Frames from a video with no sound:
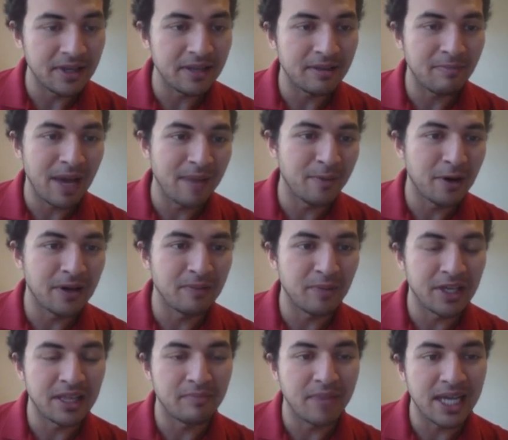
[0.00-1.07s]
my opponent
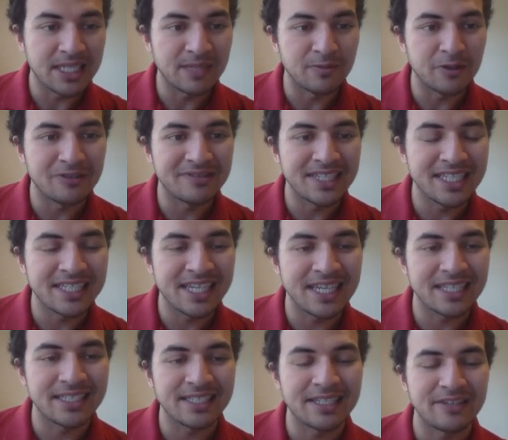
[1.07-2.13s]
played the best move, d
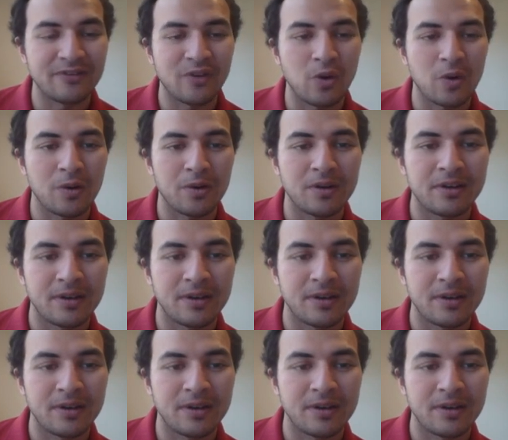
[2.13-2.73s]
takes c4,